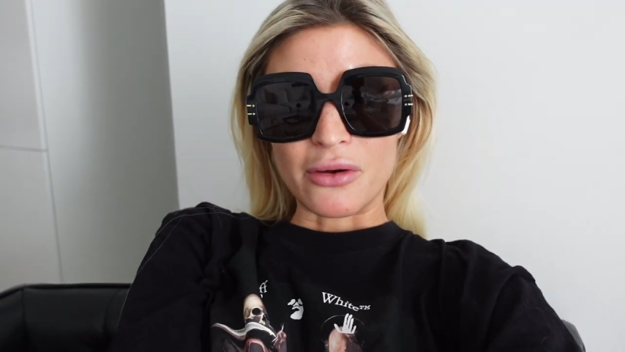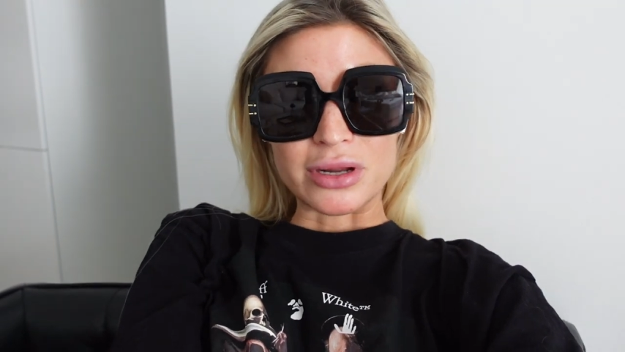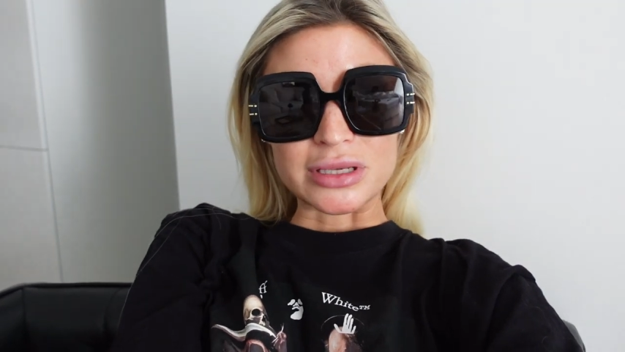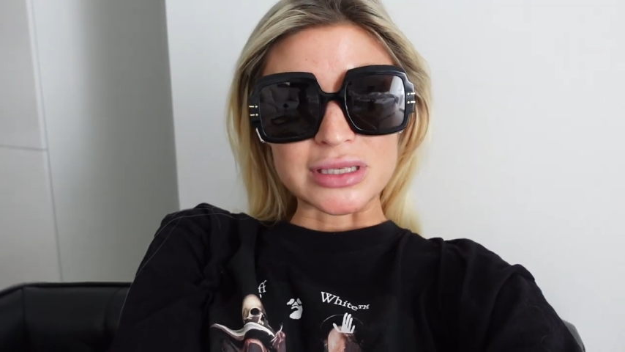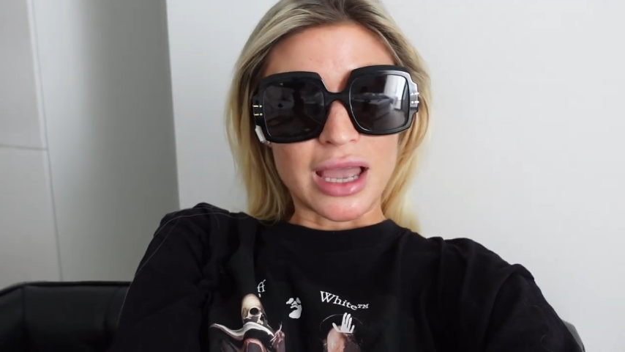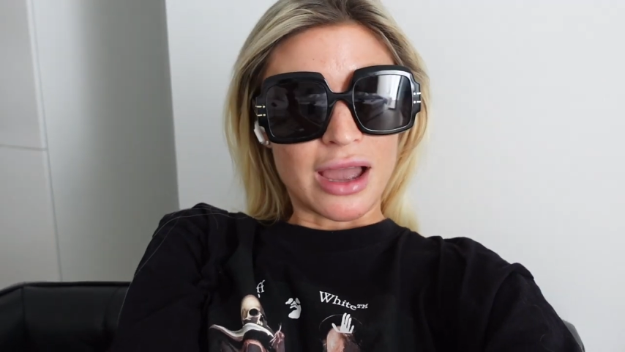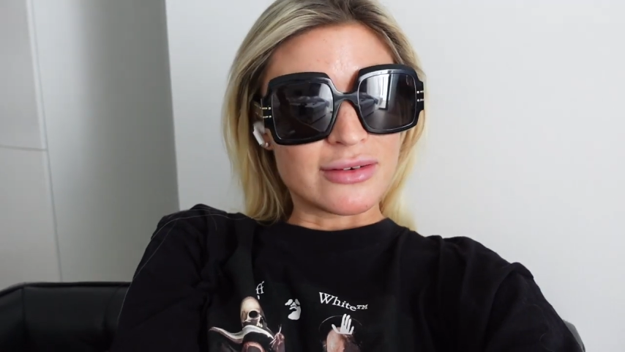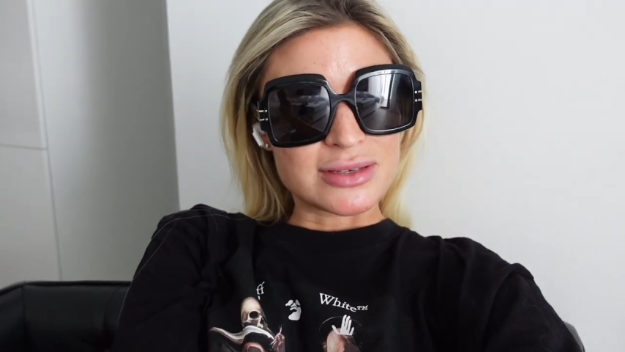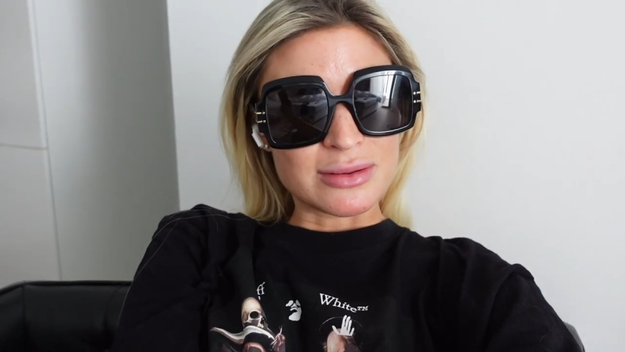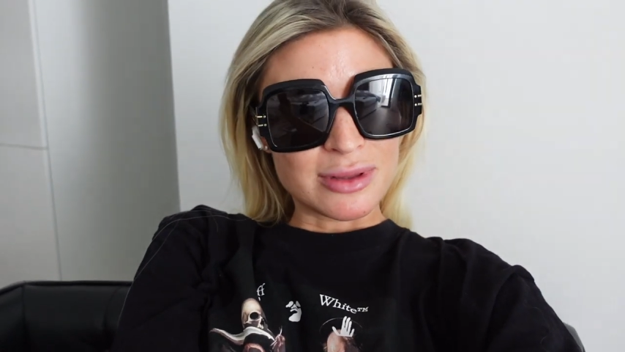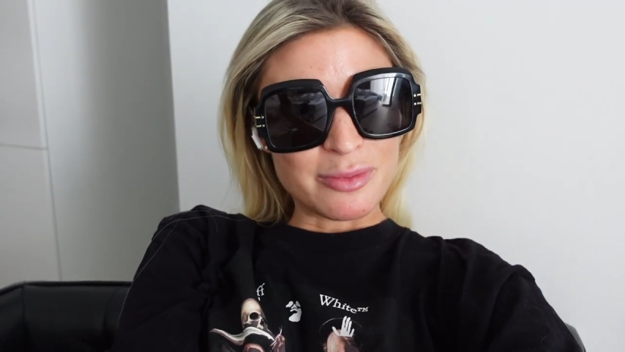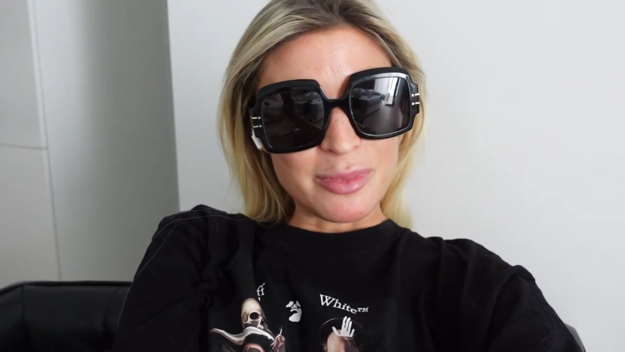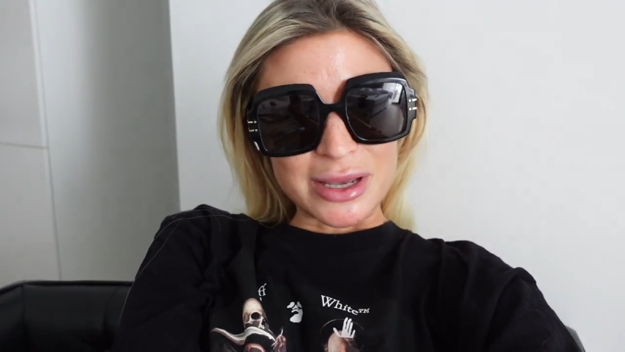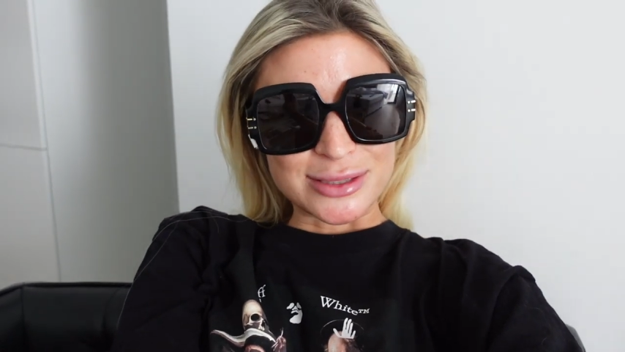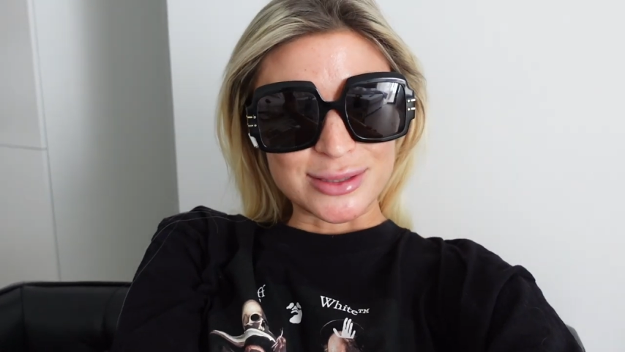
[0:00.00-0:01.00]
honestly have some
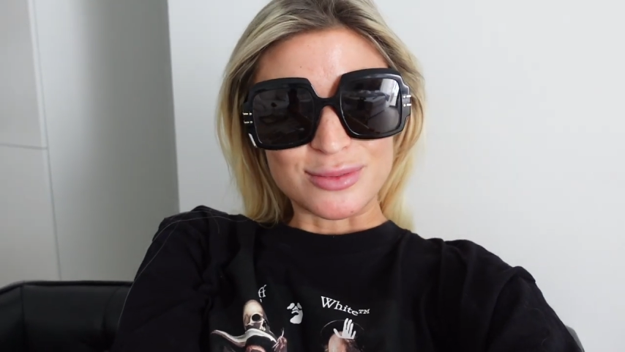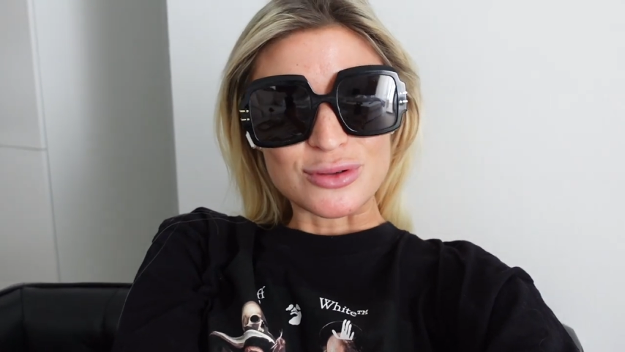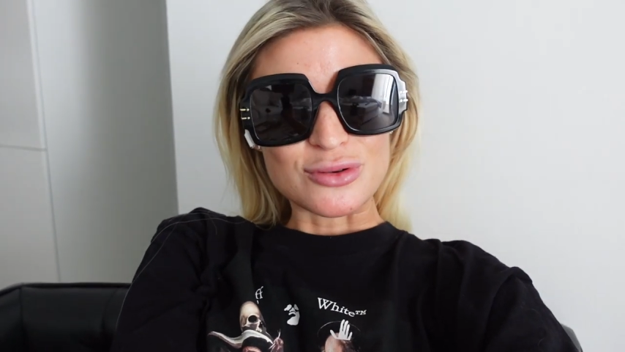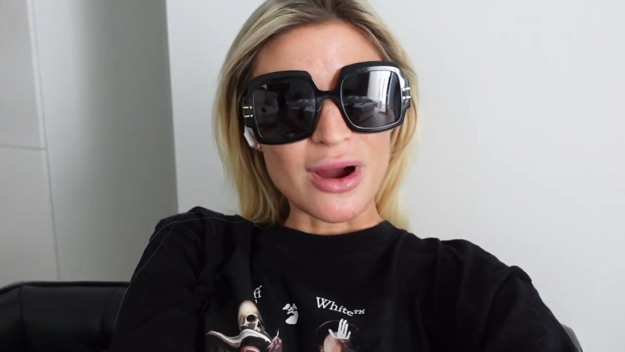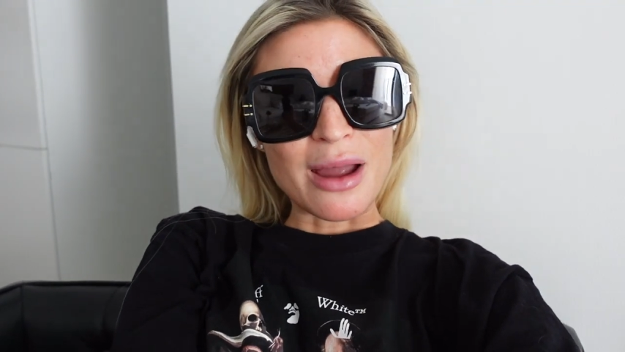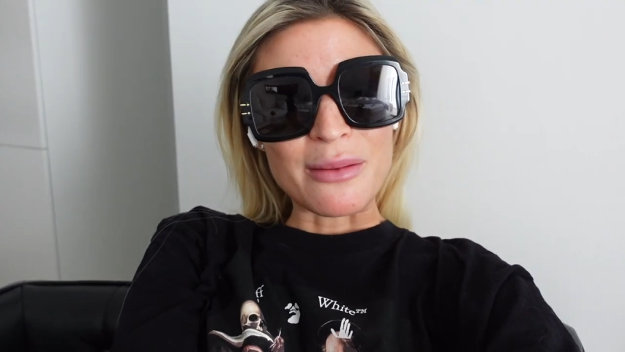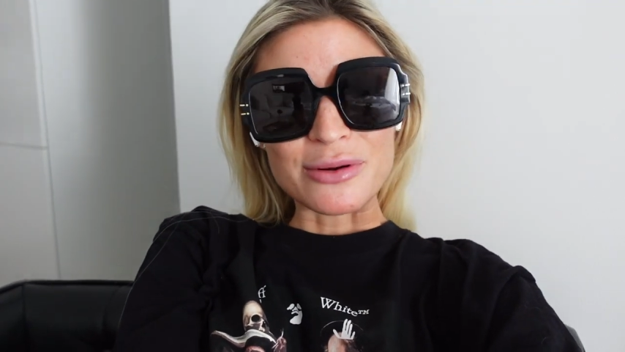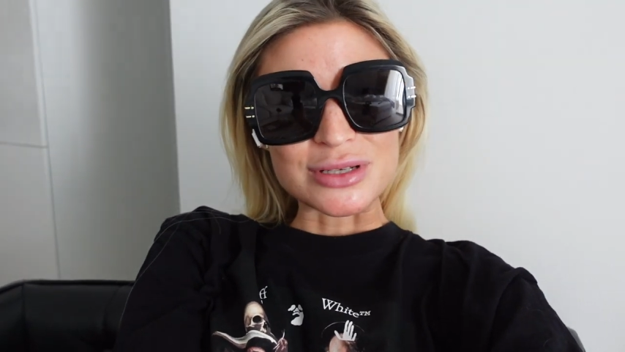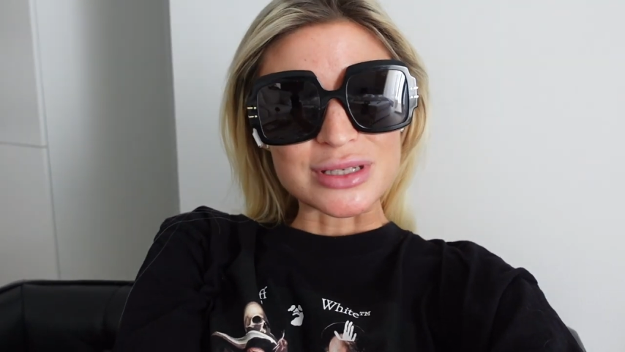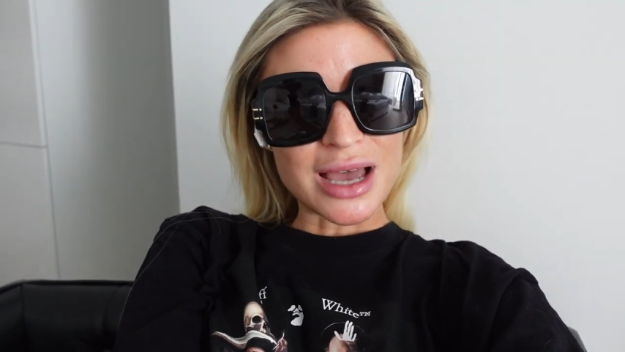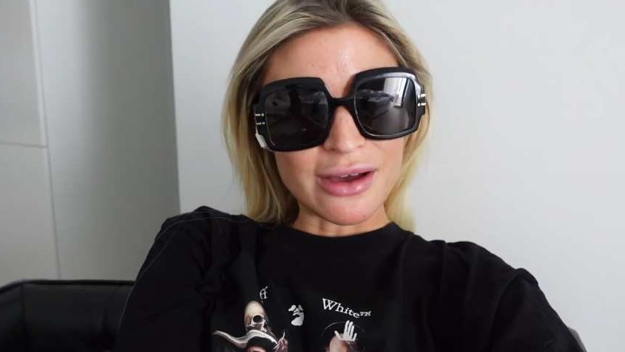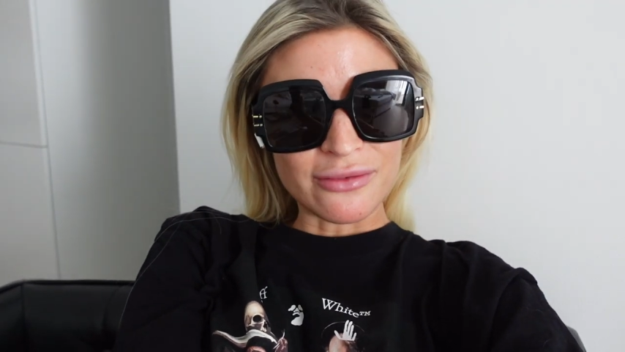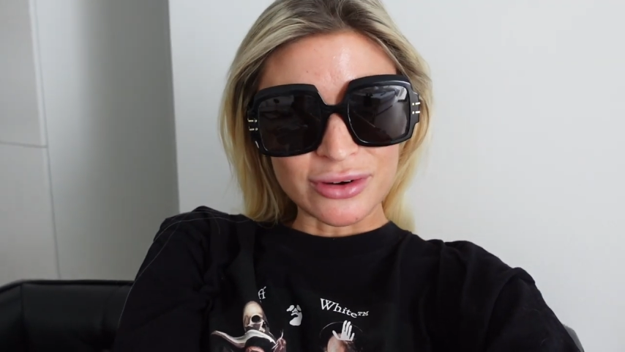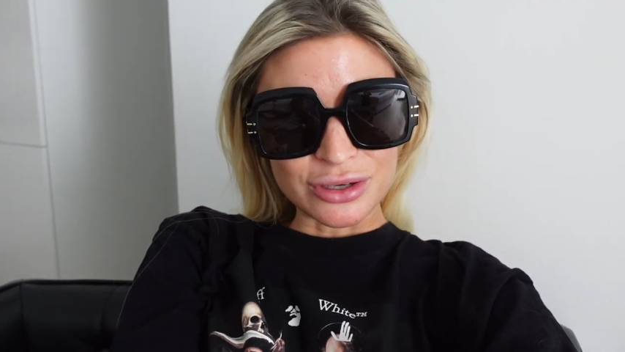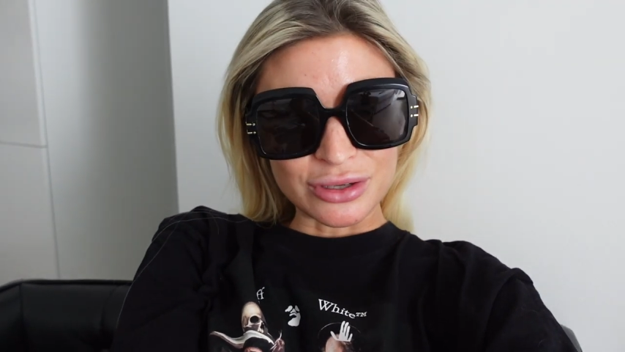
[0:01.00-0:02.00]
of the best subscribers
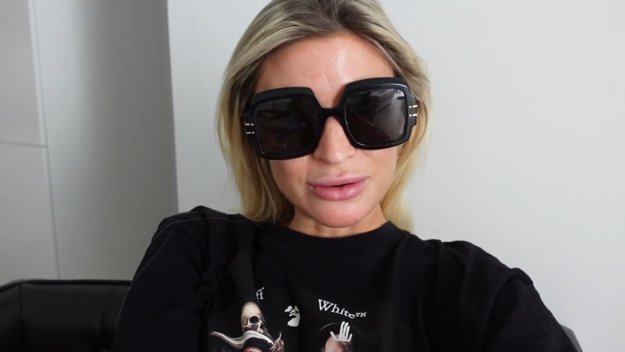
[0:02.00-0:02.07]
ever.